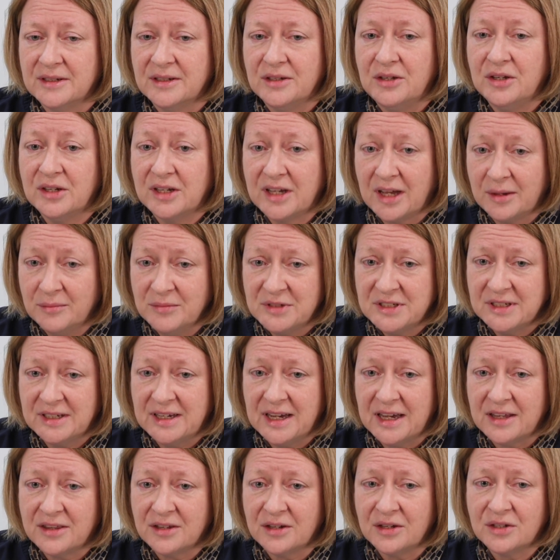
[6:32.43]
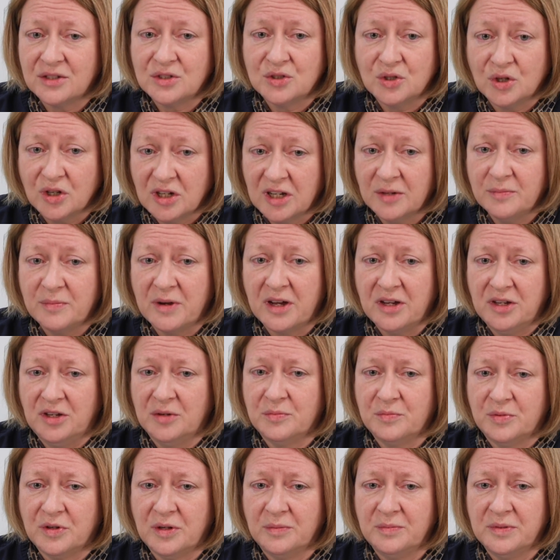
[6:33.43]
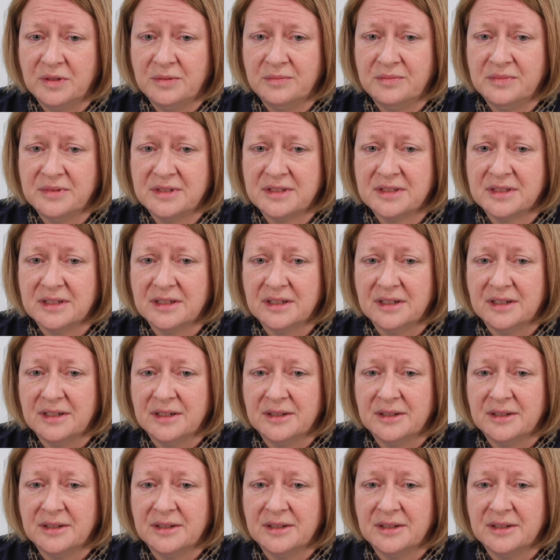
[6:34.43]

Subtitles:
You come together, talk about your problems,